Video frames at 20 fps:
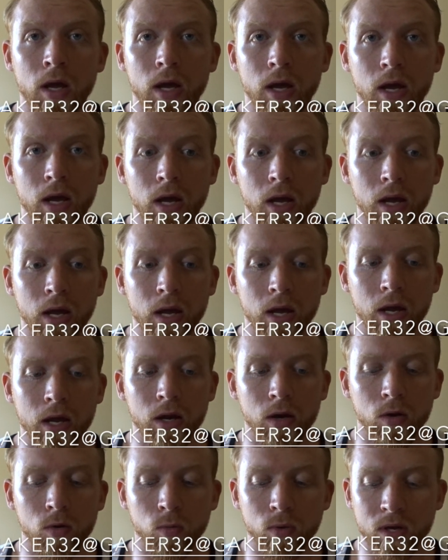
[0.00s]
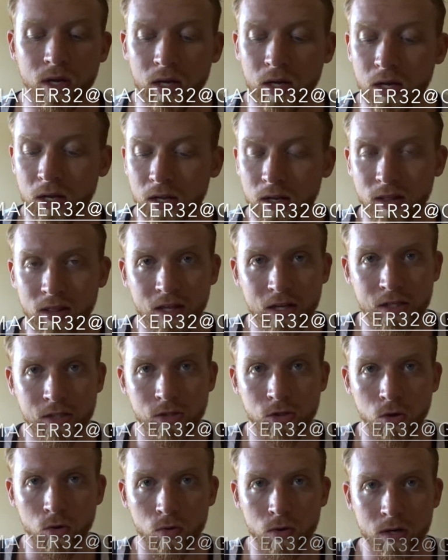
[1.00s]
and we can get
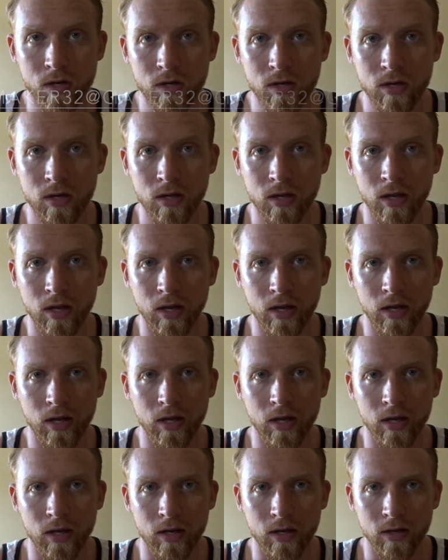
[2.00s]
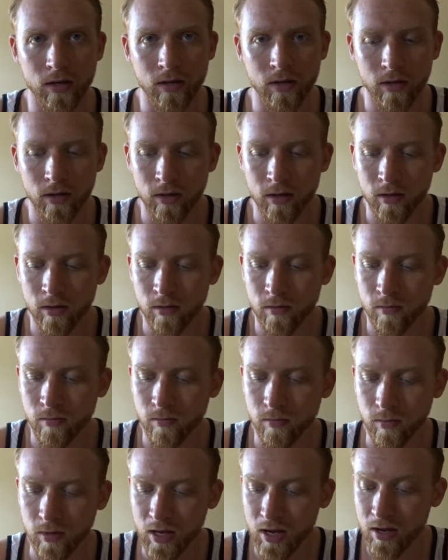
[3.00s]
things going. And
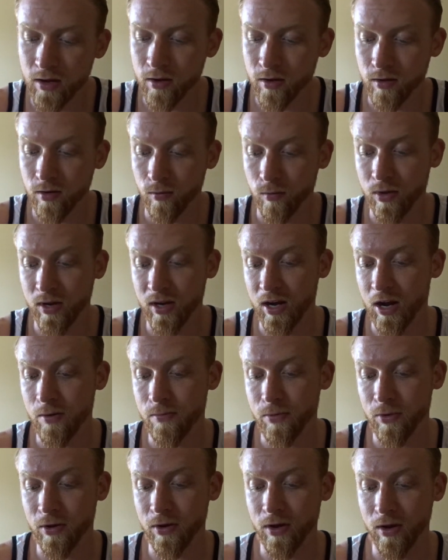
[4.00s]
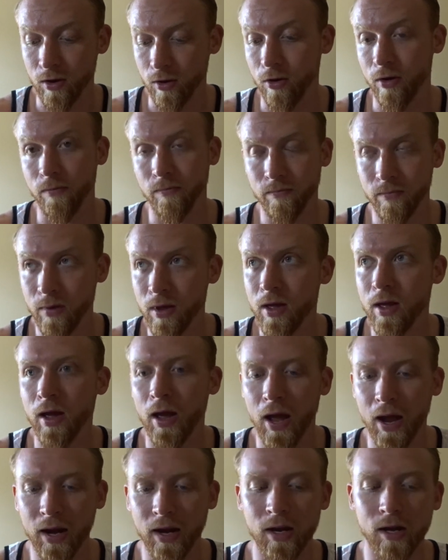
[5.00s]
yeah, we can help you, or
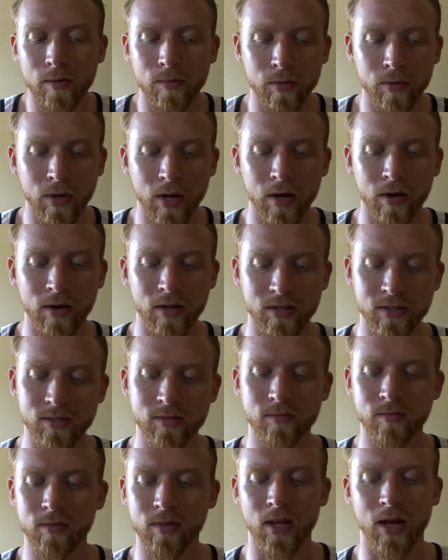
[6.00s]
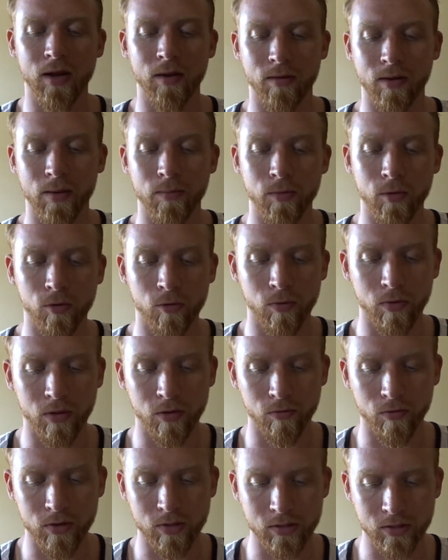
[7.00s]
I can help you out. I'm the only one
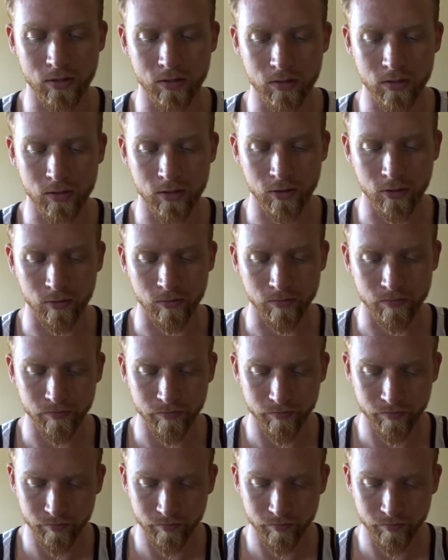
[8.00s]
that runs it. So